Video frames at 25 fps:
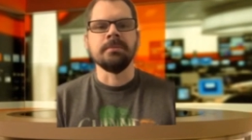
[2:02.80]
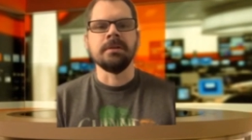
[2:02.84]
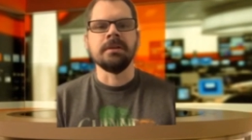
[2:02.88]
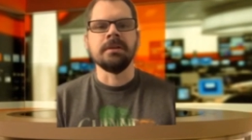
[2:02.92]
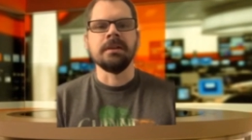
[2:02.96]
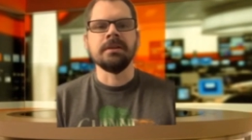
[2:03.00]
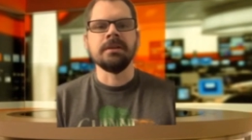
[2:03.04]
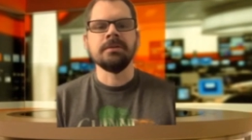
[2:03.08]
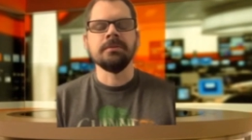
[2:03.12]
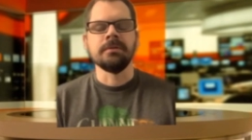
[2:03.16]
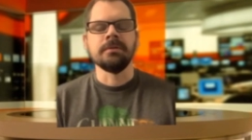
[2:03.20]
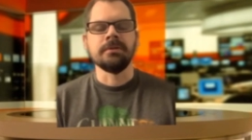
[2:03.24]
And
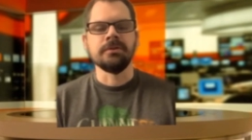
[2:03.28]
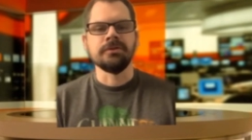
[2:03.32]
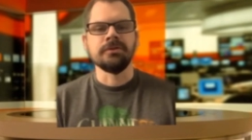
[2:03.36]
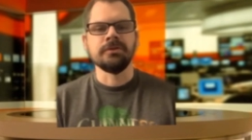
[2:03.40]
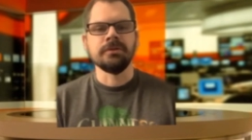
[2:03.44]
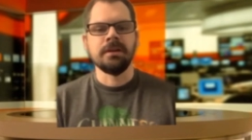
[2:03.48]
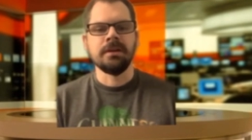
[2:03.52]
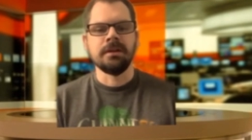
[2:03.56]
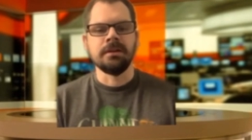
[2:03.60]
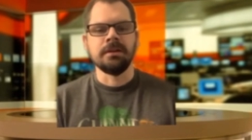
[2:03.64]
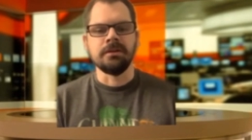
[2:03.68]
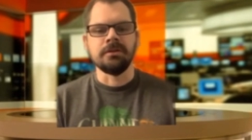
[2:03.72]
that's what they're
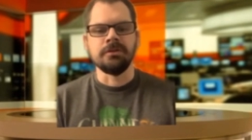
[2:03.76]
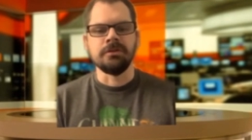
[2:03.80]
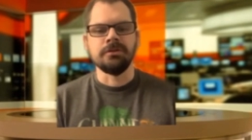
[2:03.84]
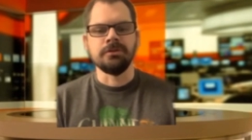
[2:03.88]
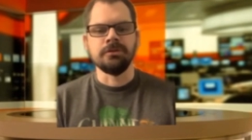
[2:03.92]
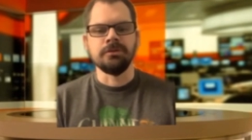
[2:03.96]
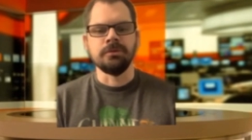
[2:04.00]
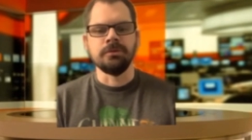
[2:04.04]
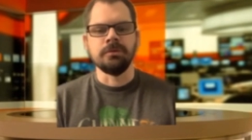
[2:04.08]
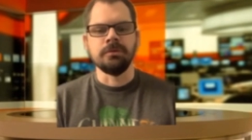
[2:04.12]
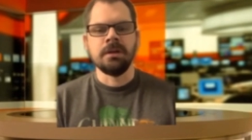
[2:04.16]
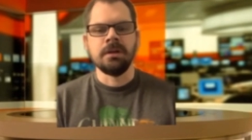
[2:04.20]
trying to
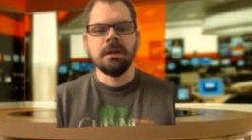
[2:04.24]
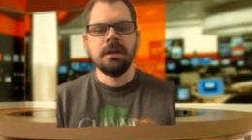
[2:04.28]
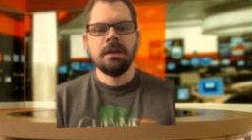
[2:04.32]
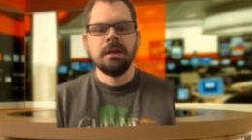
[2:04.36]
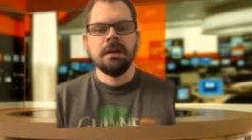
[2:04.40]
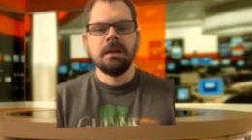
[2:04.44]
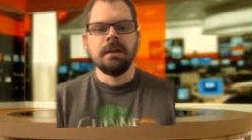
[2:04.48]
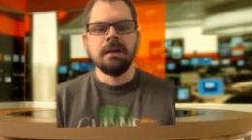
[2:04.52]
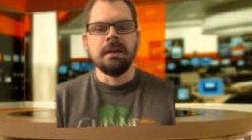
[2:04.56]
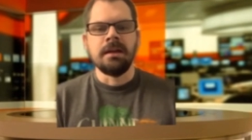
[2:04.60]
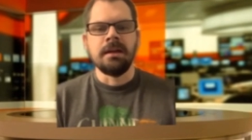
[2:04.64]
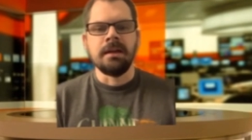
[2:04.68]
do.
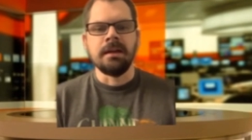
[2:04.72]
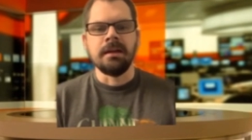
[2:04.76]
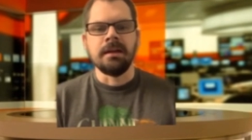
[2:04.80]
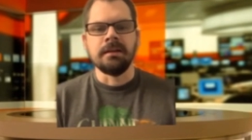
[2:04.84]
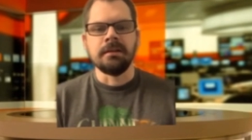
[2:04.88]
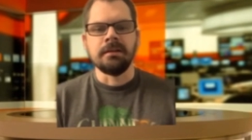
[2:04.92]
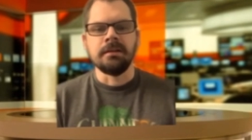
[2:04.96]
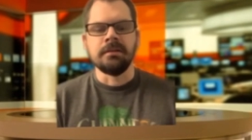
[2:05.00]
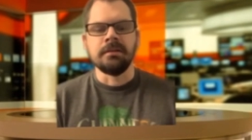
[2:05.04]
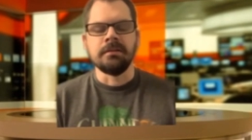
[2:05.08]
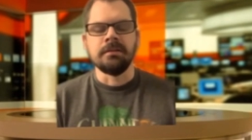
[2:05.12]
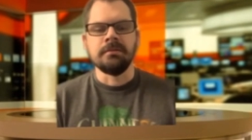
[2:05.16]

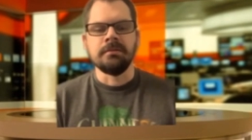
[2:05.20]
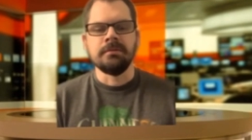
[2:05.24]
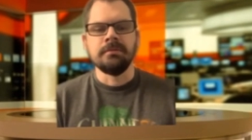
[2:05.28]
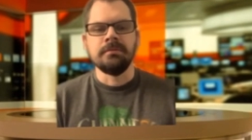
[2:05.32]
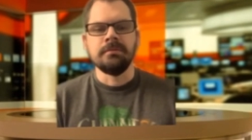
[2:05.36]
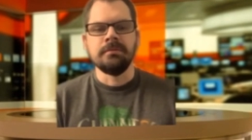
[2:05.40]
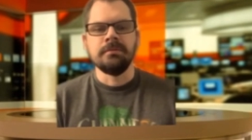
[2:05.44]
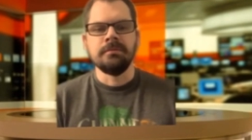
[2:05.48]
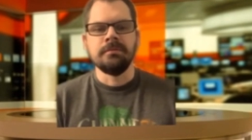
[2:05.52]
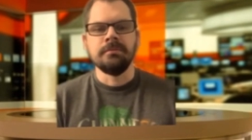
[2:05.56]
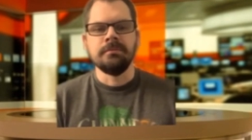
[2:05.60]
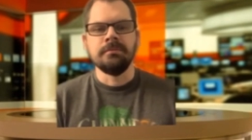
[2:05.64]
And
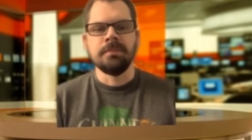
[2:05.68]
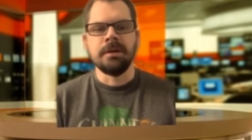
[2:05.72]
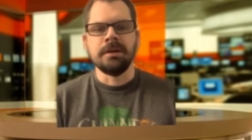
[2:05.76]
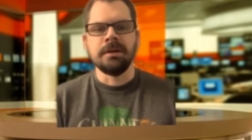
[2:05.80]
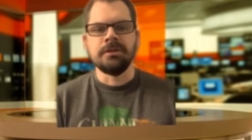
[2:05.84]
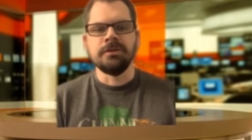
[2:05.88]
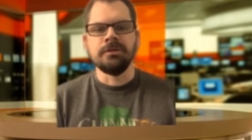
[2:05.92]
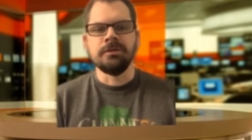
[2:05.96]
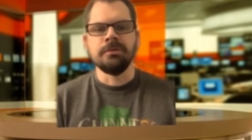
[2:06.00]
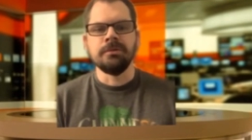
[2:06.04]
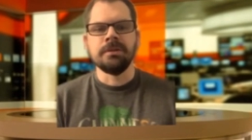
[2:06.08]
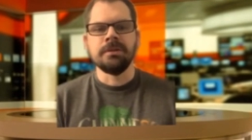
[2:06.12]
by
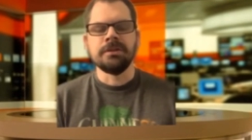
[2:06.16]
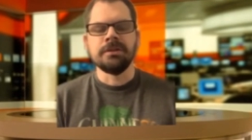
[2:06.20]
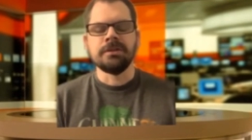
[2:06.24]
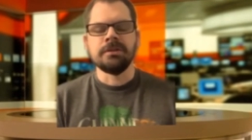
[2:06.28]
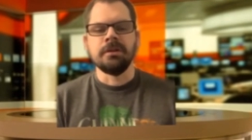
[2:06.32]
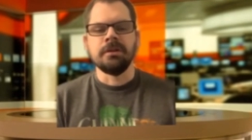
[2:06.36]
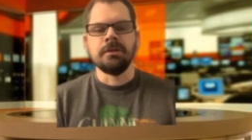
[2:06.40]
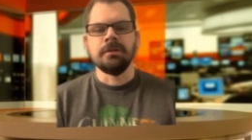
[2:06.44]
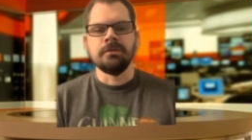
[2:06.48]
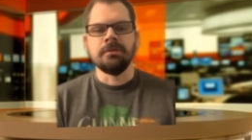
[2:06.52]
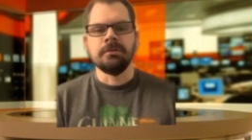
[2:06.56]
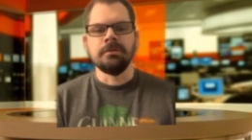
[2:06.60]
doing
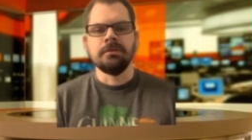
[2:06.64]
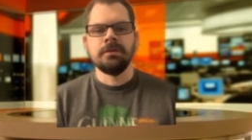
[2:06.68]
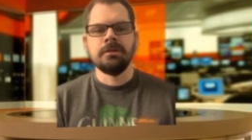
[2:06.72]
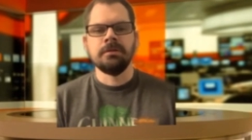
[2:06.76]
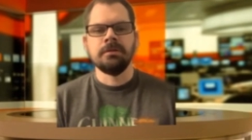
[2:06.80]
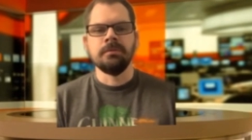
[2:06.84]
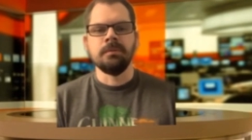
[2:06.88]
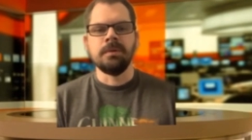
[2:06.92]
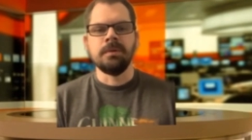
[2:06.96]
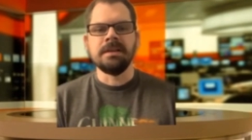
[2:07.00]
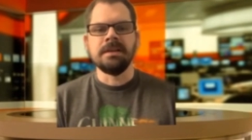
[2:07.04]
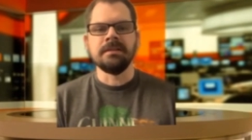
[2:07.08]
so,
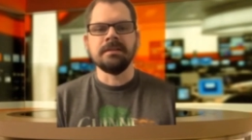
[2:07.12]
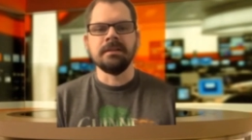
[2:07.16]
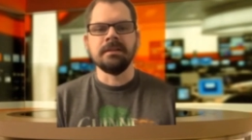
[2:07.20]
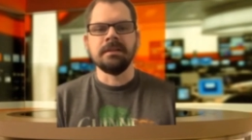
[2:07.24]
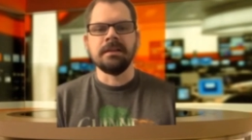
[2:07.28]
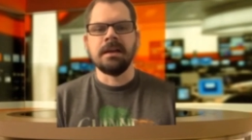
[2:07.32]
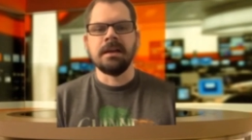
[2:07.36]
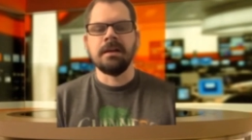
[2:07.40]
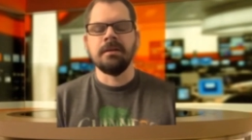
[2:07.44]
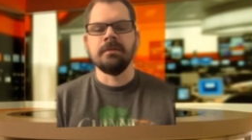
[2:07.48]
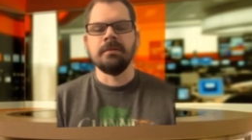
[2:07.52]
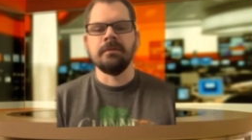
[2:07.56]

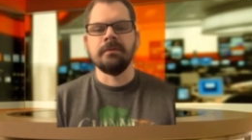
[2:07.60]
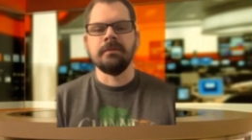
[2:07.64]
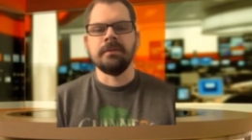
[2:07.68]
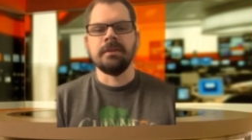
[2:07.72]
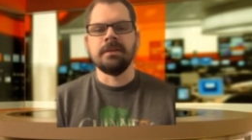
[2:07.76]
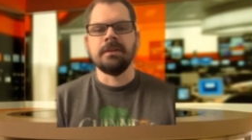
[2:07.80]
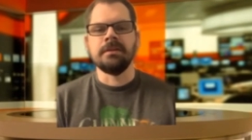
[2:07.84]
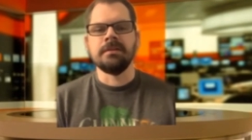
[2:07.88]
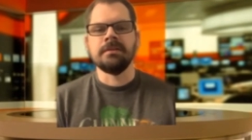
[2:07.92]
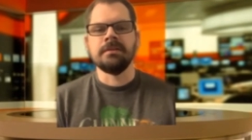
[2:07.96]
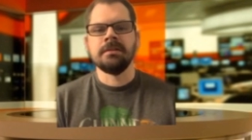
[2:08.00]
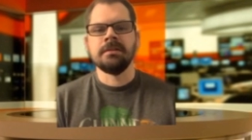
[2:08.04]
weaseling out of
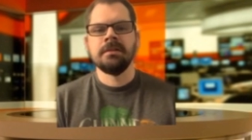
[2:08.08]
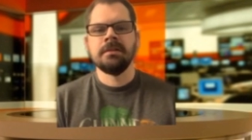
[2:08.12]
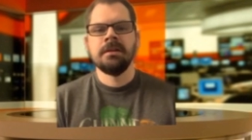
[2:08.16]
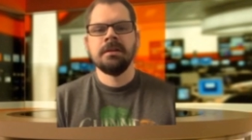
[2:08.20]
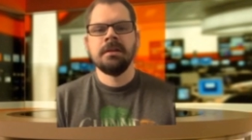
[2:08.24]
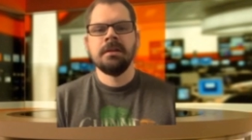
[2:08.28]
these